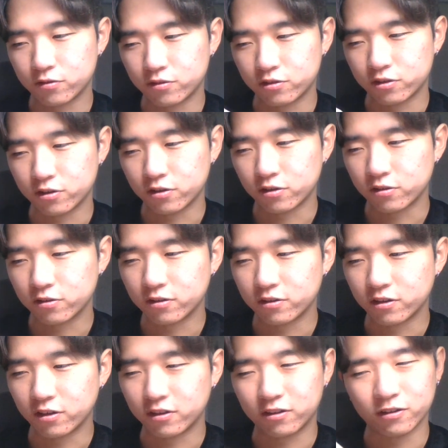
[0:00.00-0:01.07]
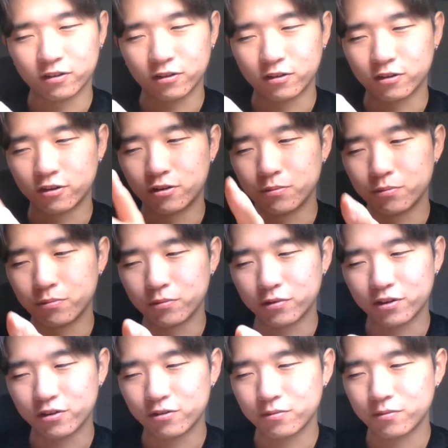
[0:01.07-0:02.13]
silicon and
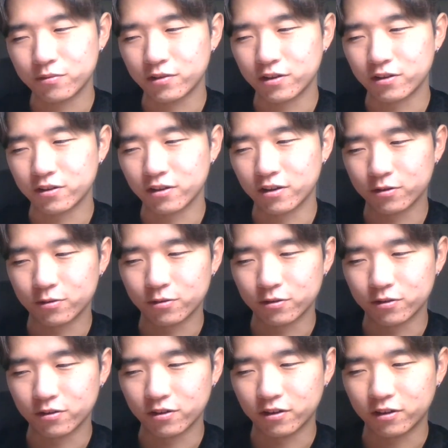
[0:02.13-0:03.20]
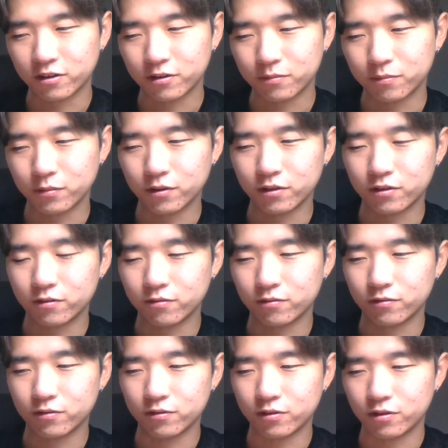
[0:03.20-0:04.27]
germanium and other thing, but
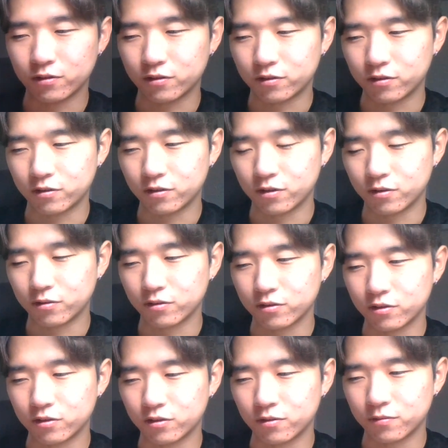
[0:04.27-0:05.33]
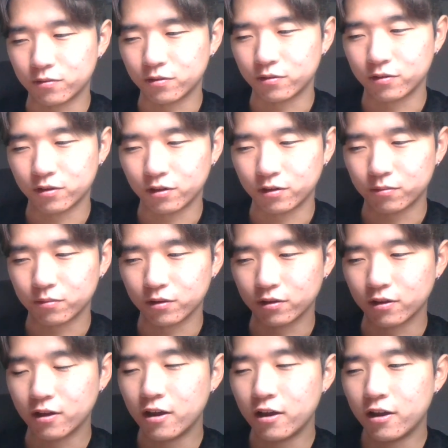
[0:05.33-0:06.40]
it tells a different thing. But
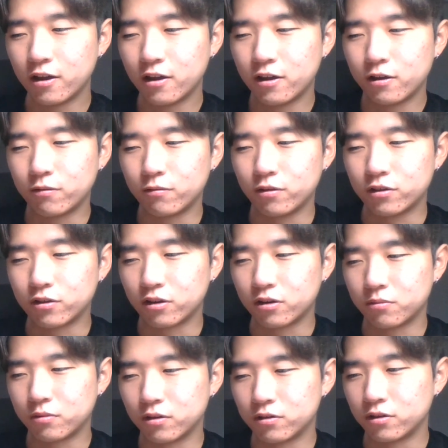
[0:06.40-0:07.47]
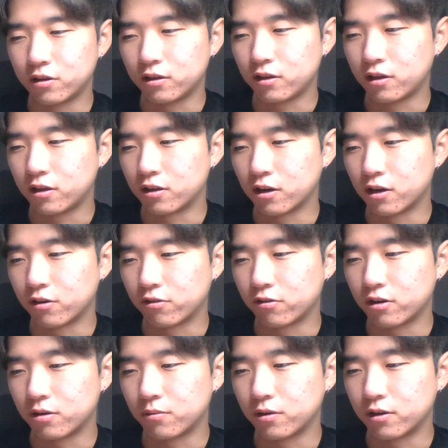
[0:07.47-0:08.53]
we talk about the EK
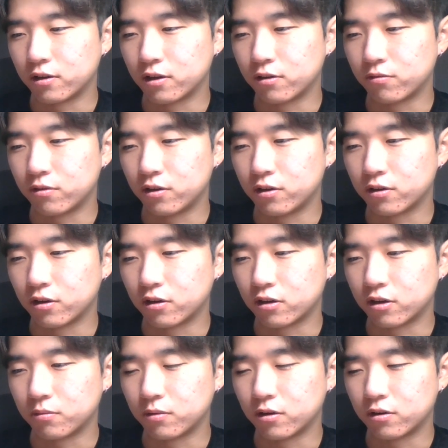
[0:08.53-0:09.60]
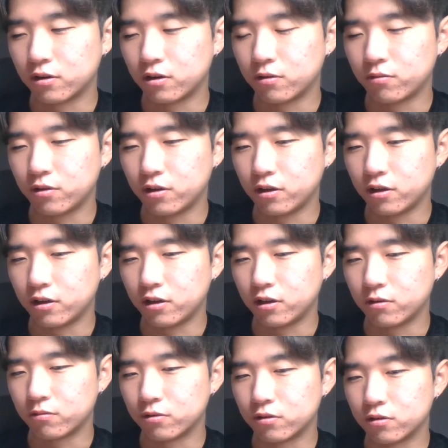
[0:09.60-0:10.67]
diagram, and as we talk about it,
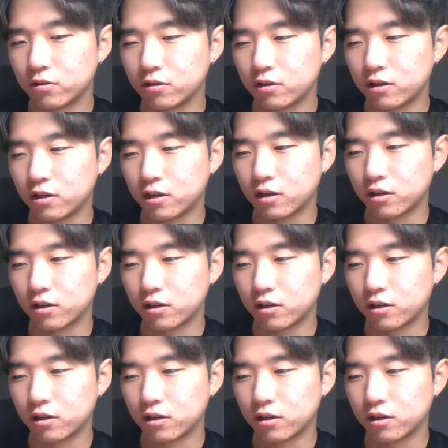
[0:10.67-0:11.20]
we were looking